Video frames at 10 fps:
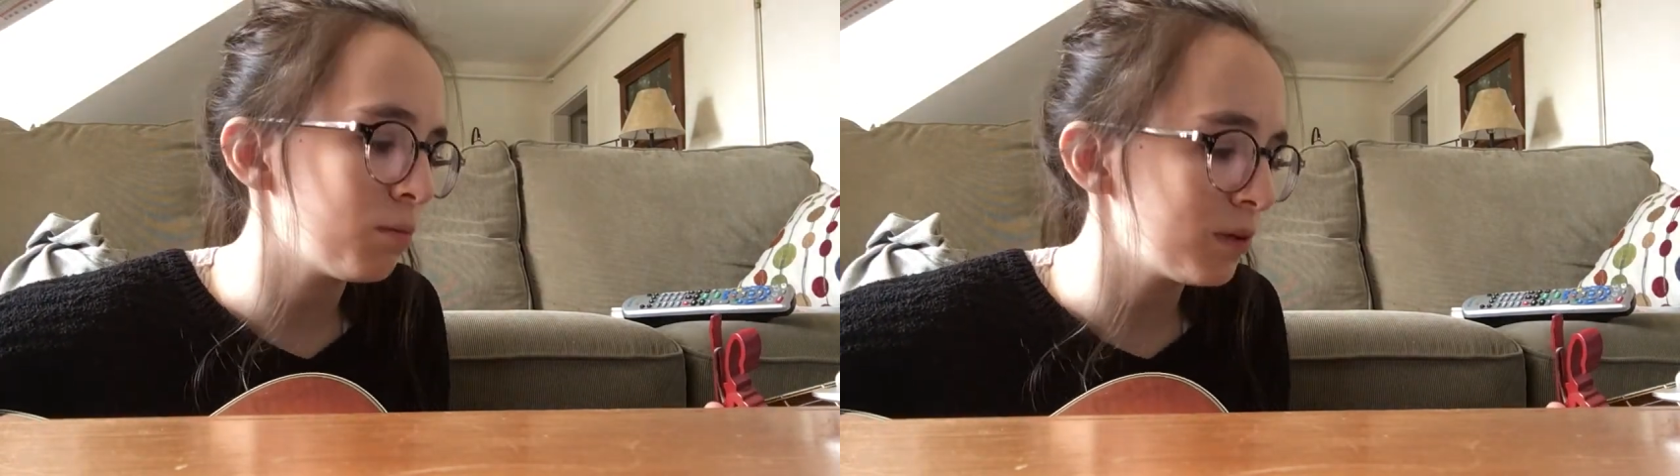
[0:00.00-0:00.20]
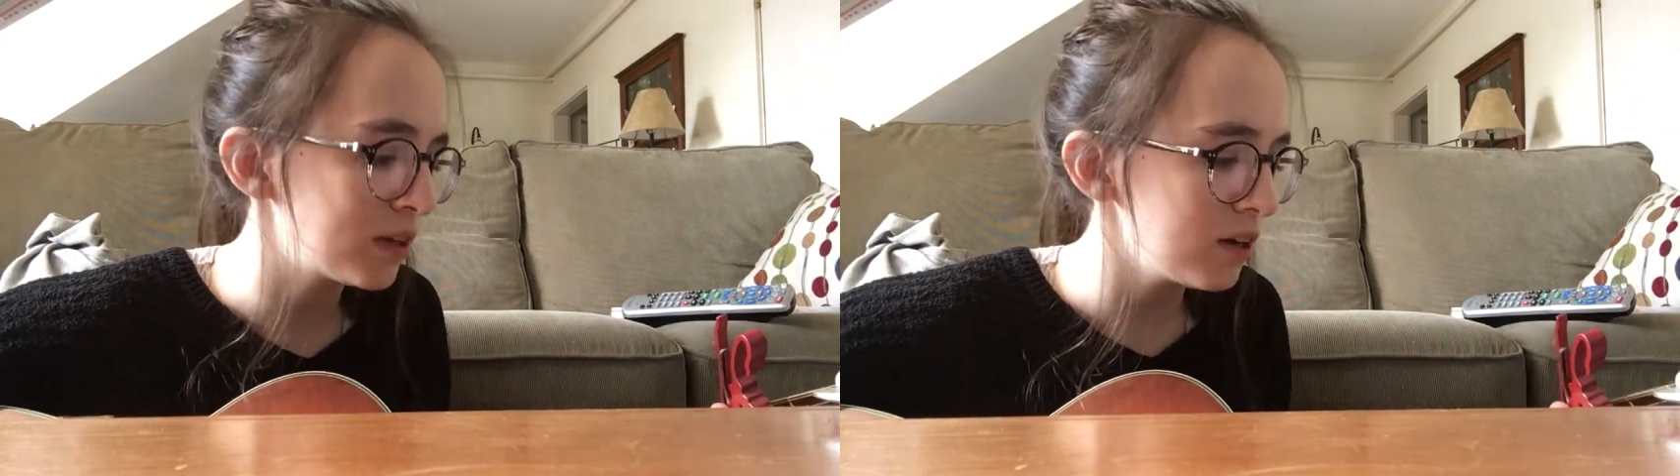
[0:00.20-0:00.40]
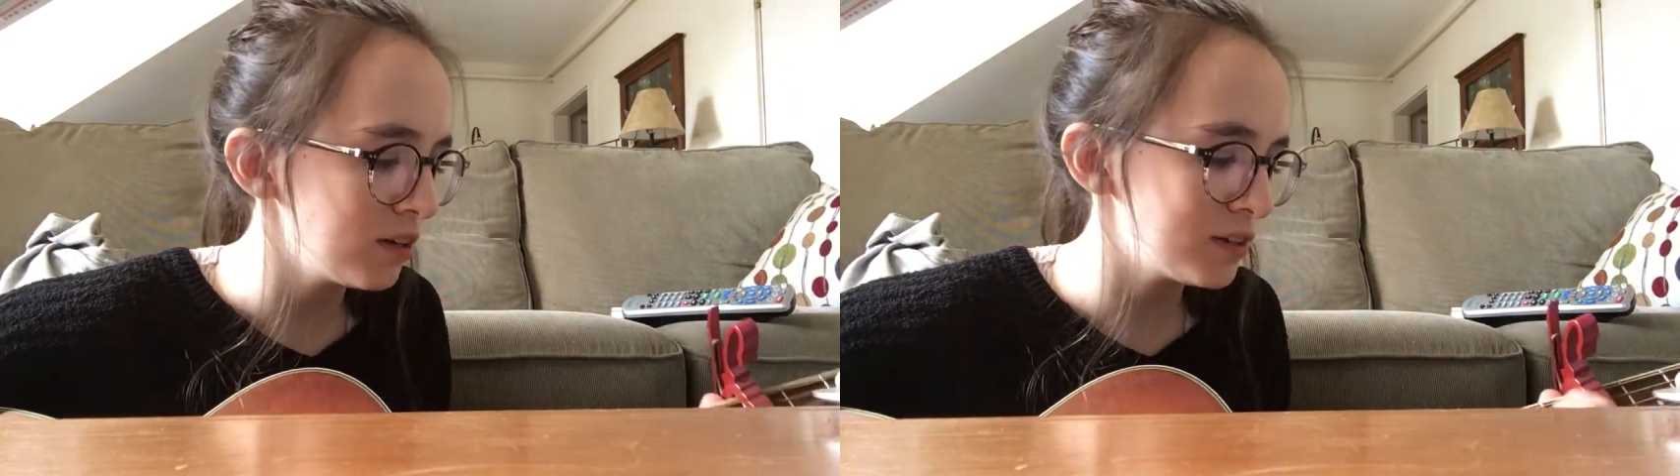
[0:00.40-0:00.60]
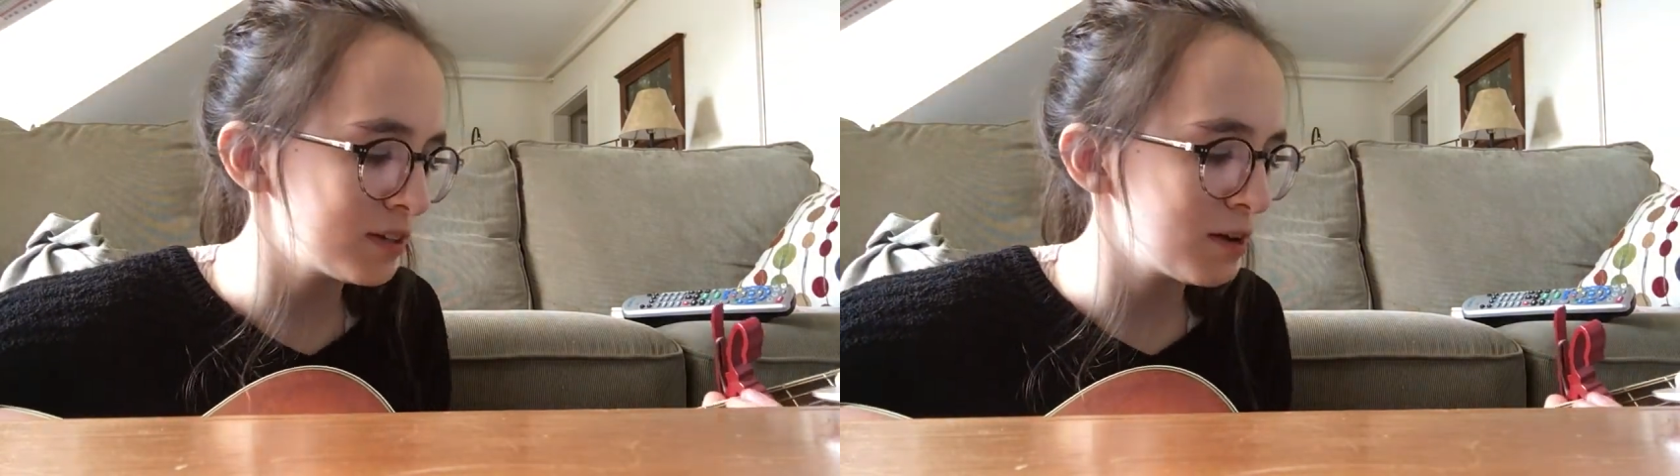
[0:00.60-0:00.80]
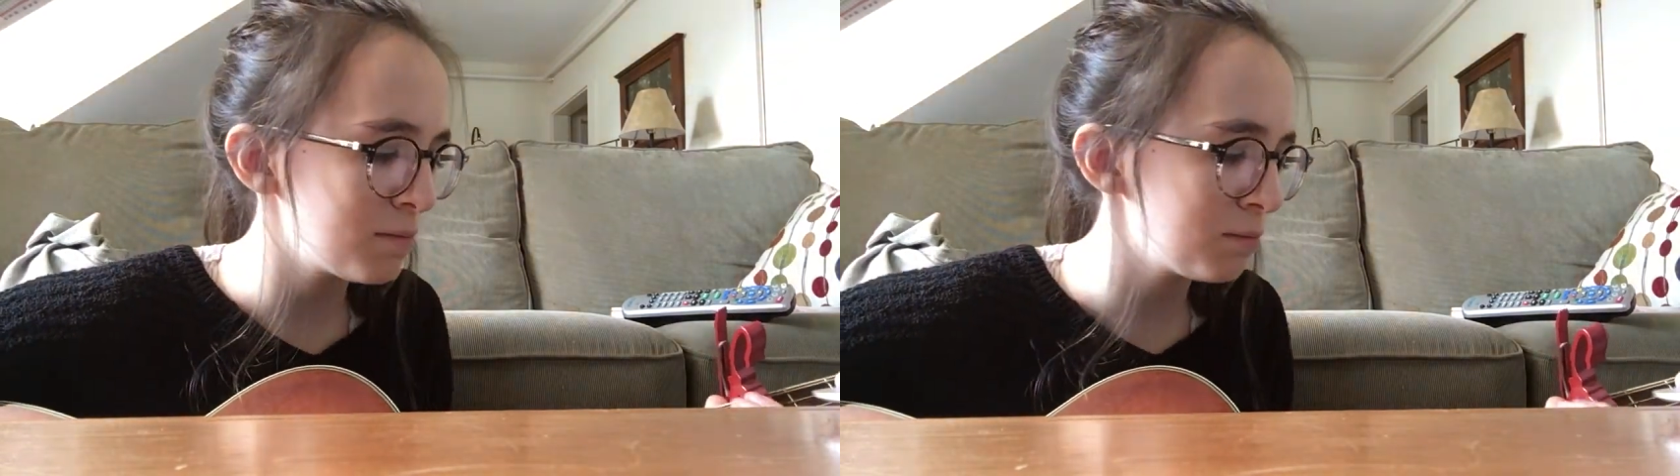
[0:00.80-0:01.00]

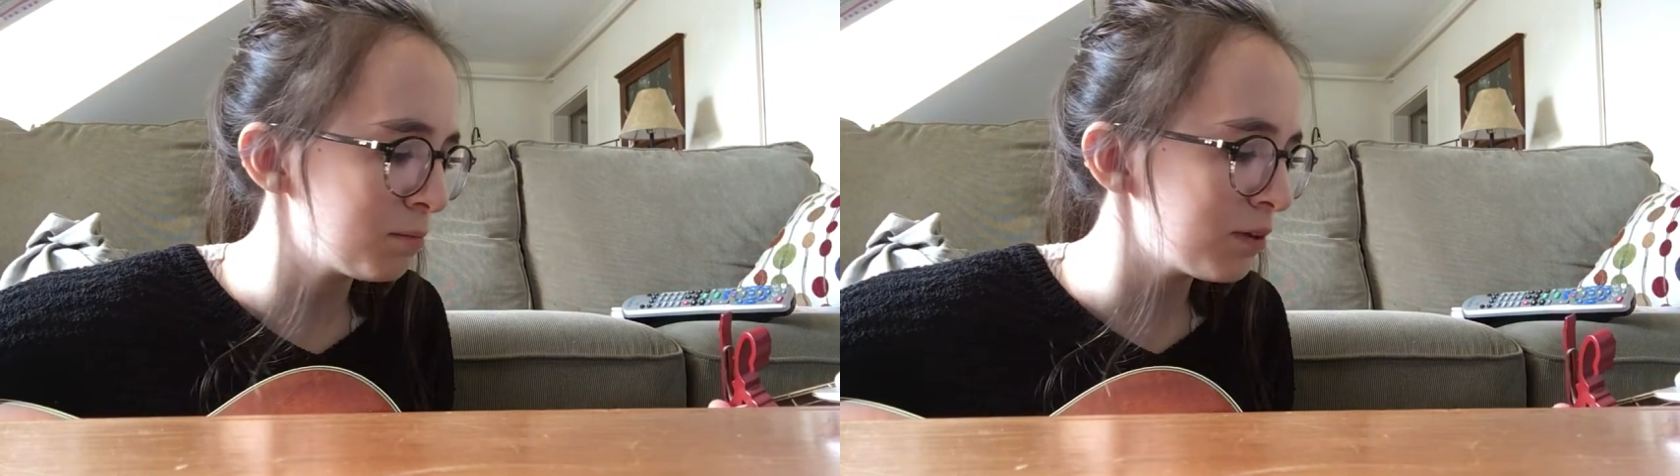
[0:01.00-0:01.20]
Because I'm